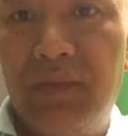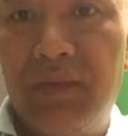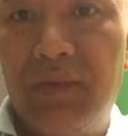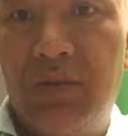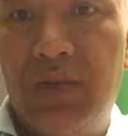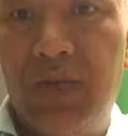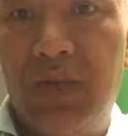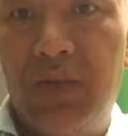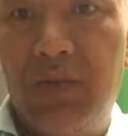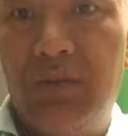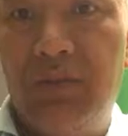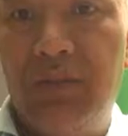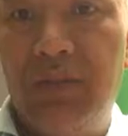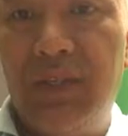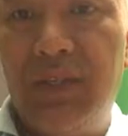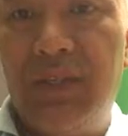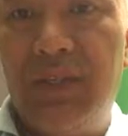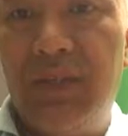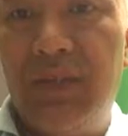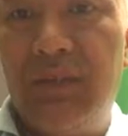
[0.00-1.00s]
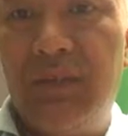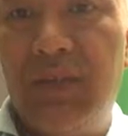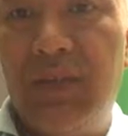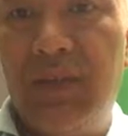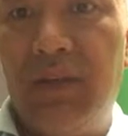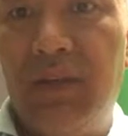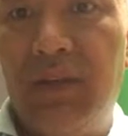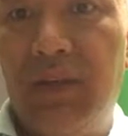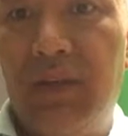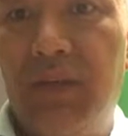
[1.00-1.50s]
So I hope this something
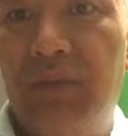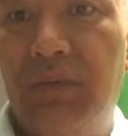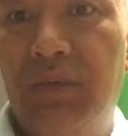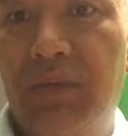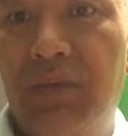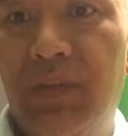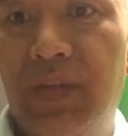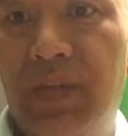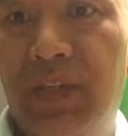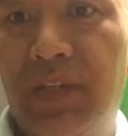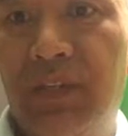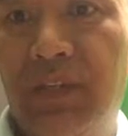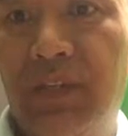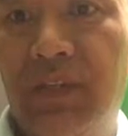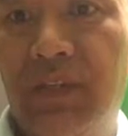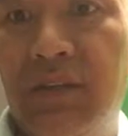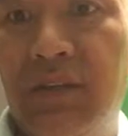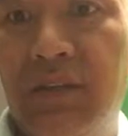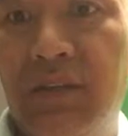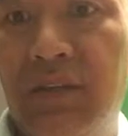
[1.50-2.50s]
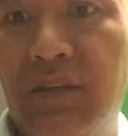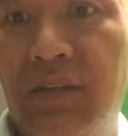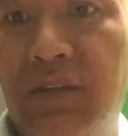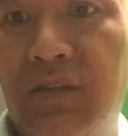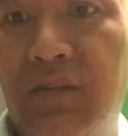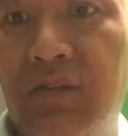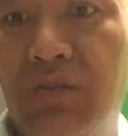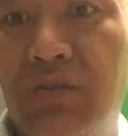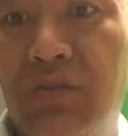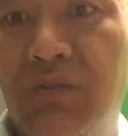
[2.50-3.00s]
can help you guys
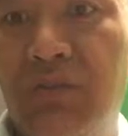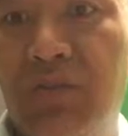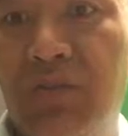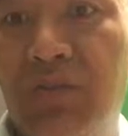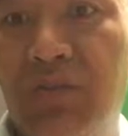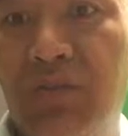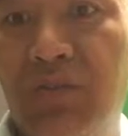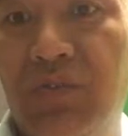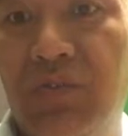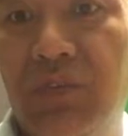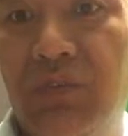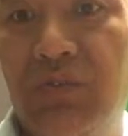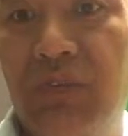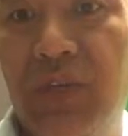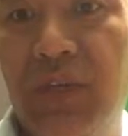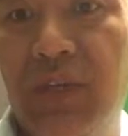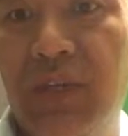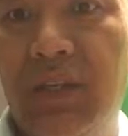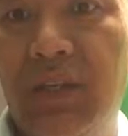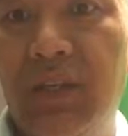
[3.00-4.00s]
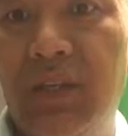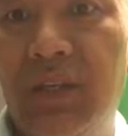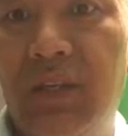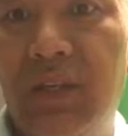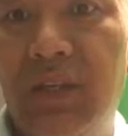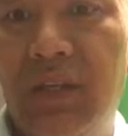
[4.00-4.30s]
troubleshoot your pin.